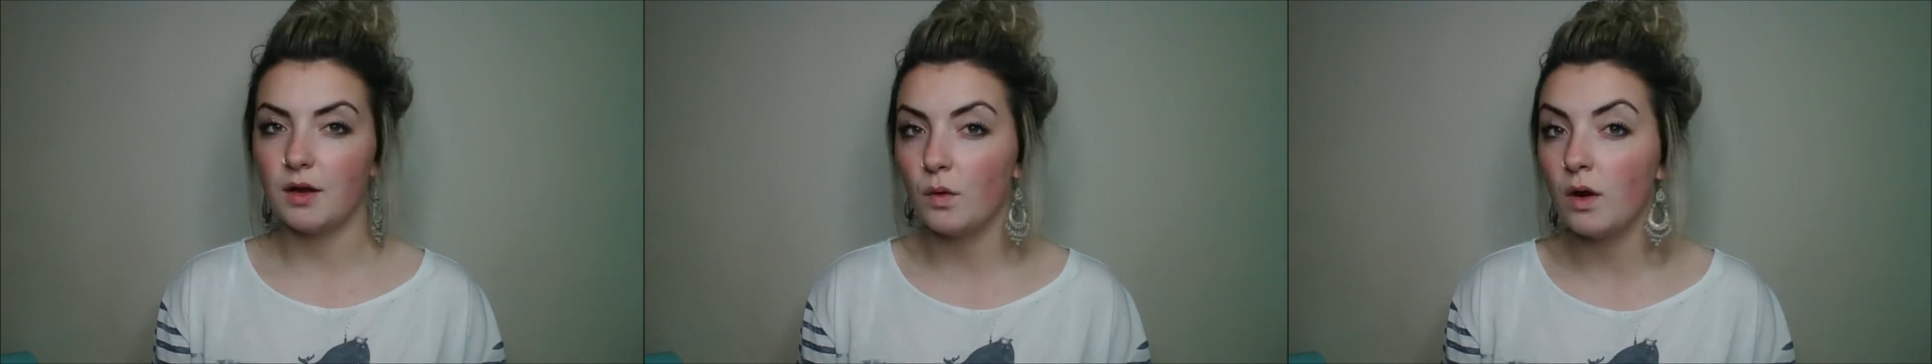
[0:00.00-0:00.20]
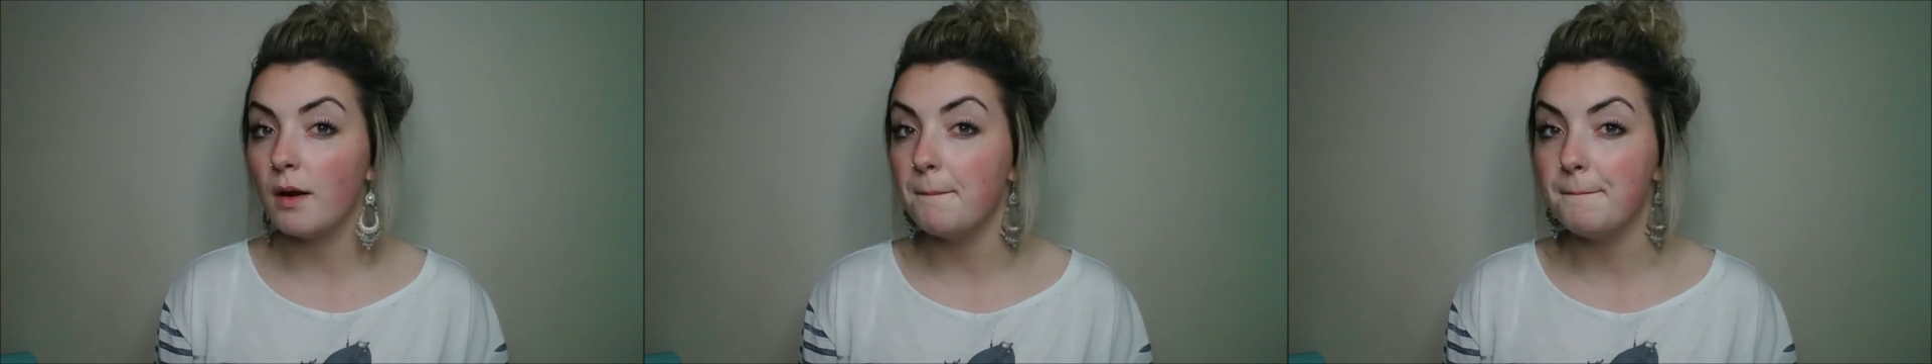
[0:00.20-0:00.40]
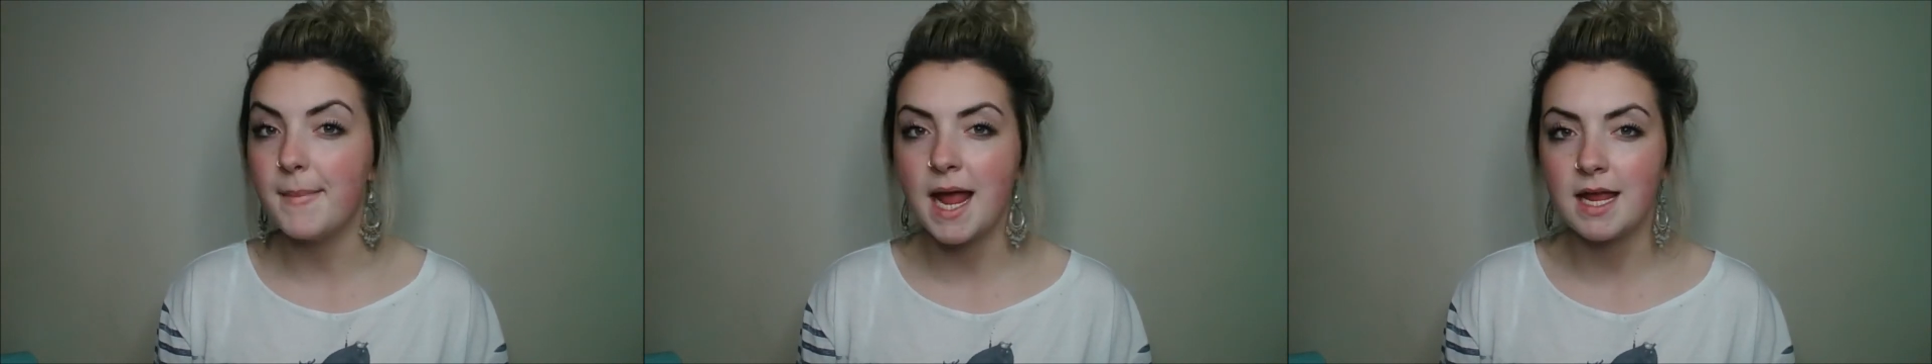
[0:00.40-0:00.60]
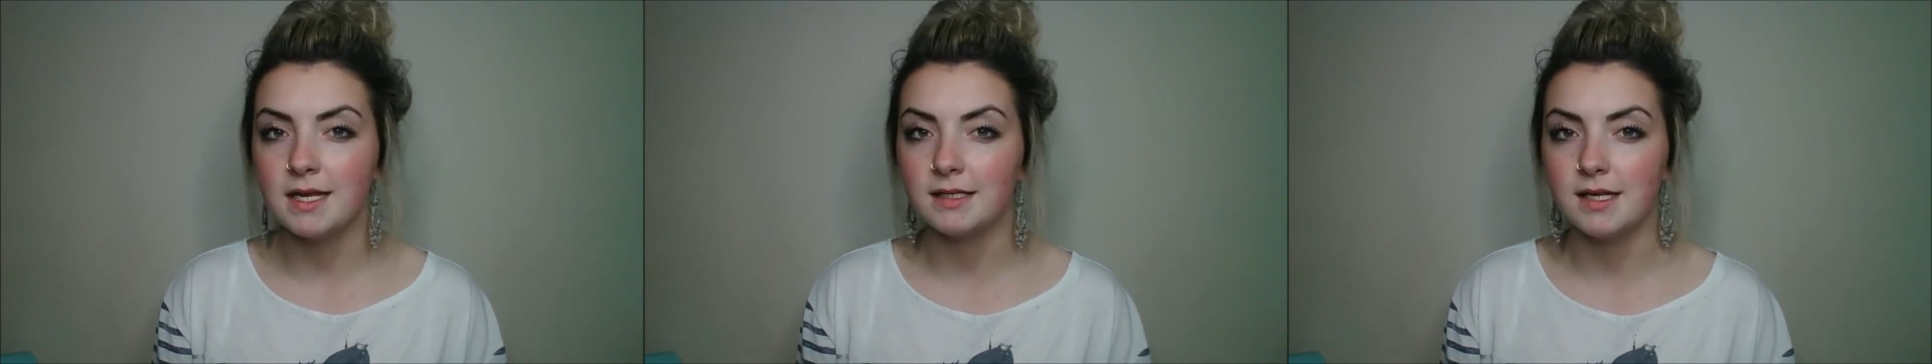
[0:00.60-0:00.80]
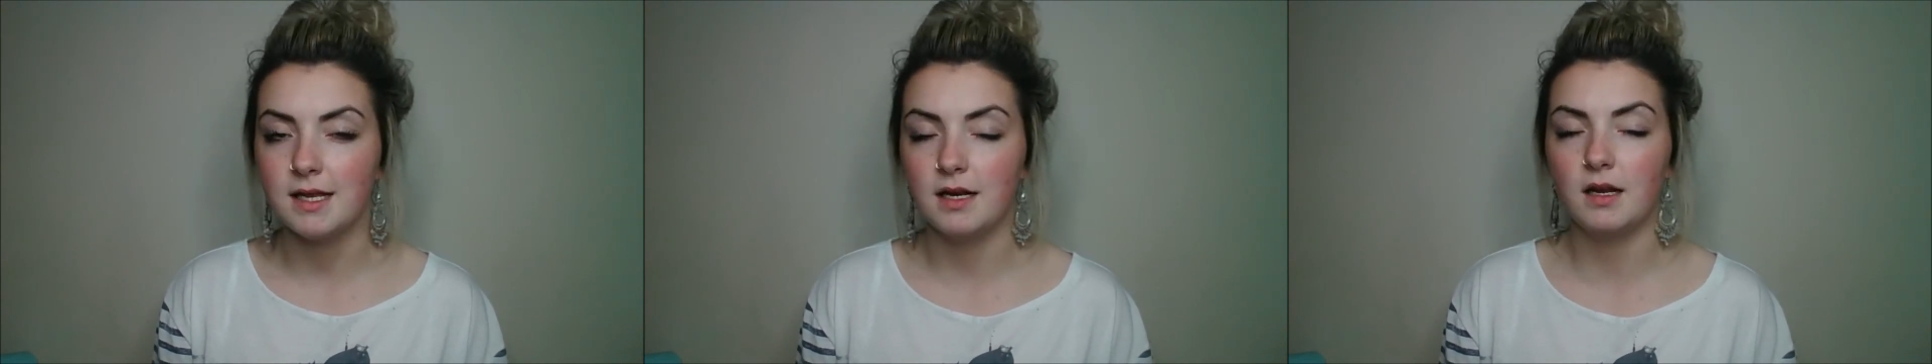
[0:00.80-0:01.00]
were
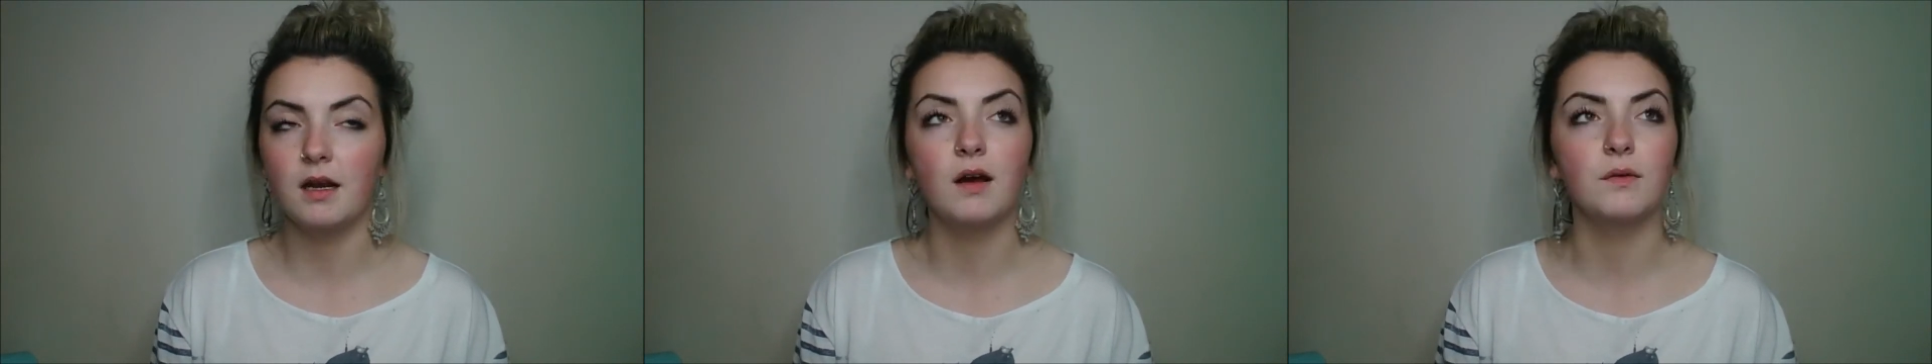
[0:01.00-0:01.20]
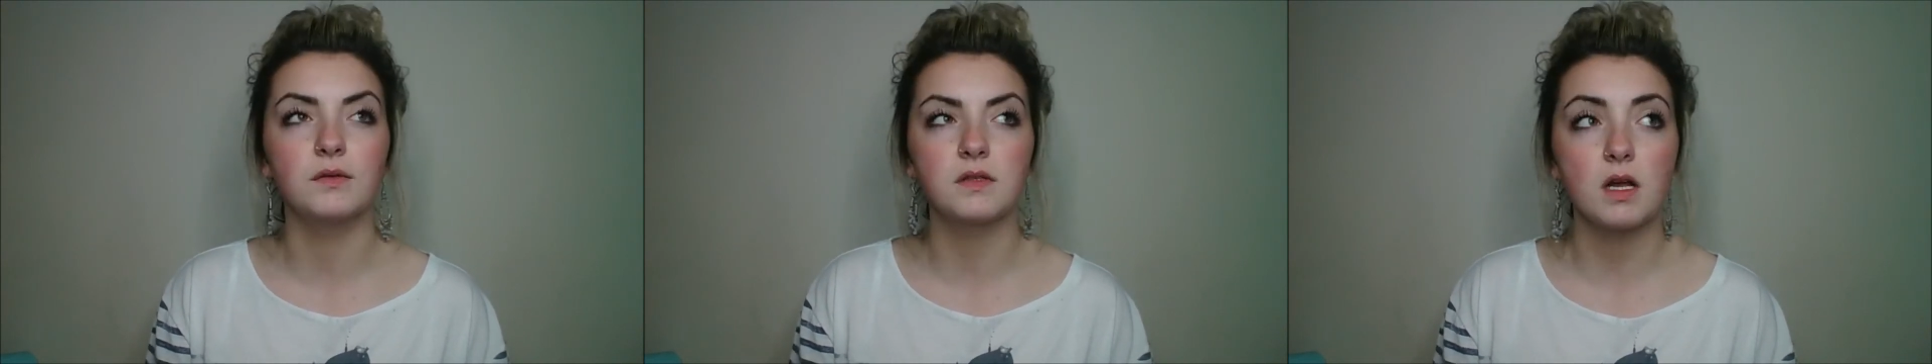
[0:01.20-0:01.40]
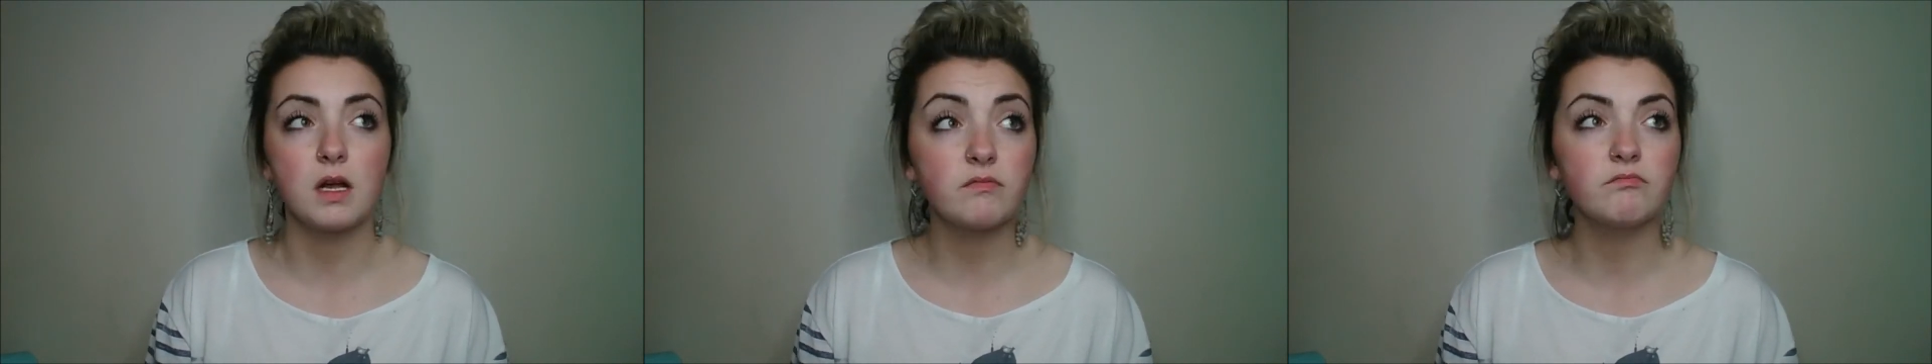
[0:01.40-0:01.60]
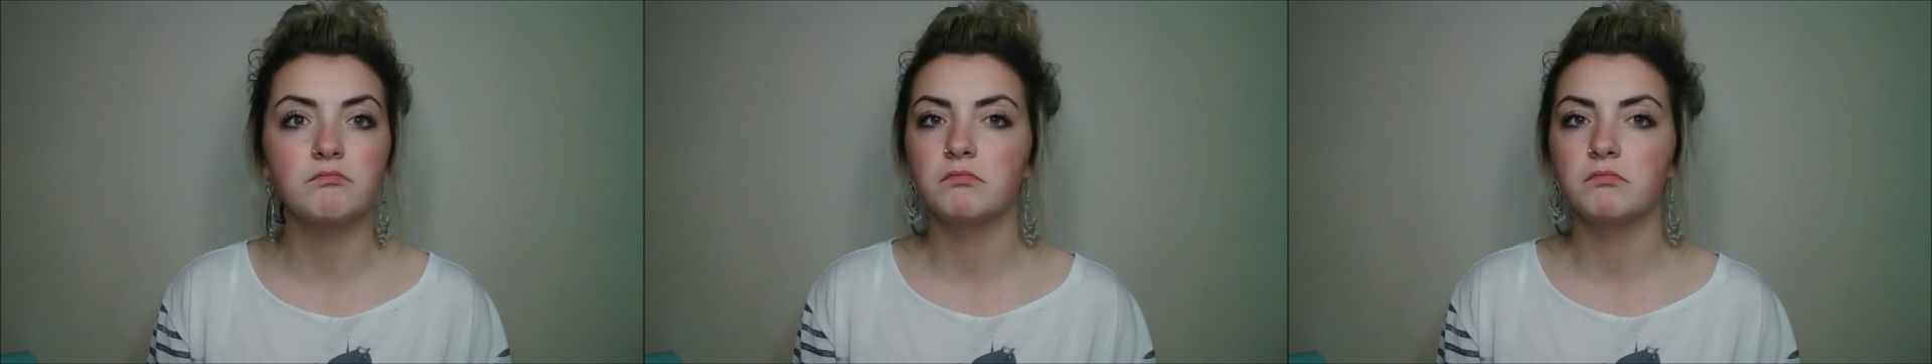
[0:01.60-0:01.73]
amazing, and I was like,